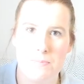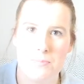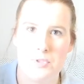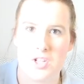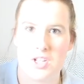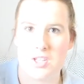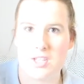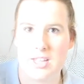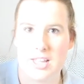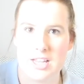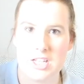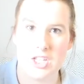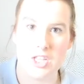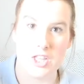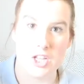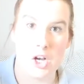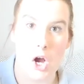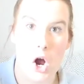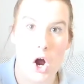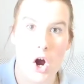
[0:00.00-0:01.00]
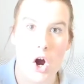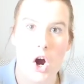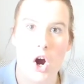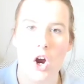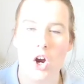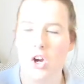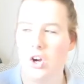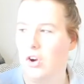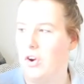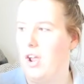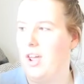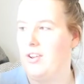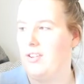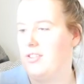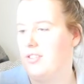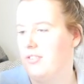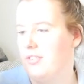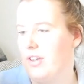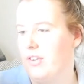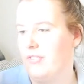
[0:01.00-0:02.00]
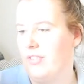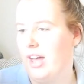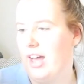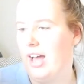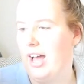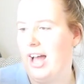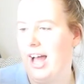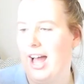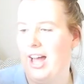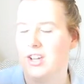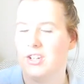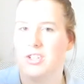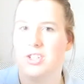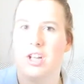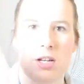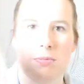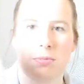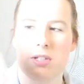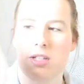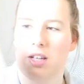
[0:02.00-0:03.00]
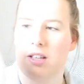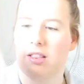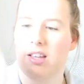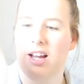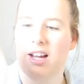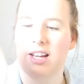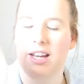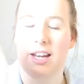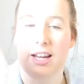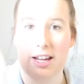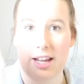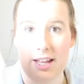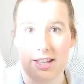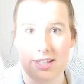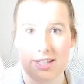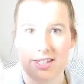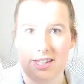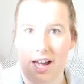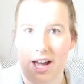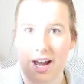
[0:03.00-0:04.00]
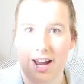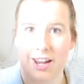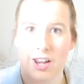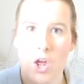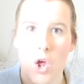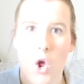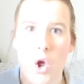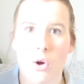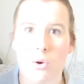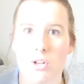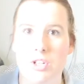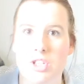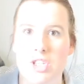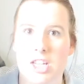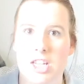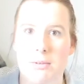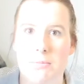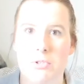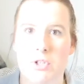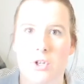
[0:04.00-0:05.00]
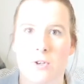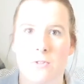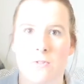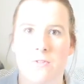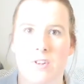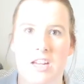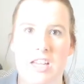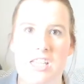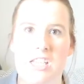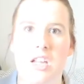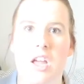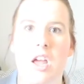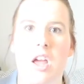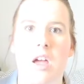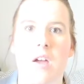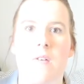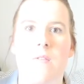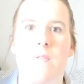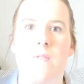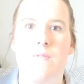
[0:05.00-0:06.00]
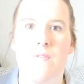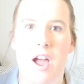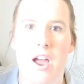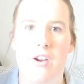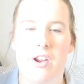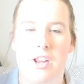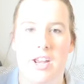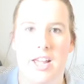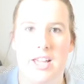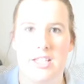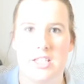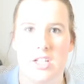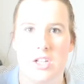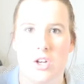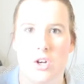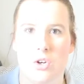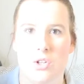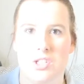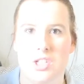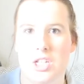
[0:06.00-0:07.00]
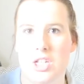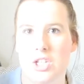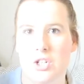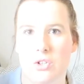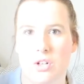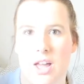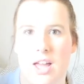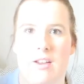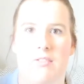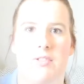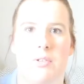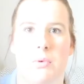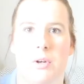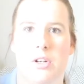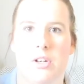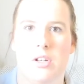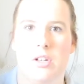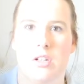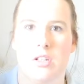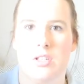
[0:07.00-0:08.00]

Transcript: just like to the car or anything like that, and deep skin lining inside, which keeps your feet very nice and cozy. You don't have to wear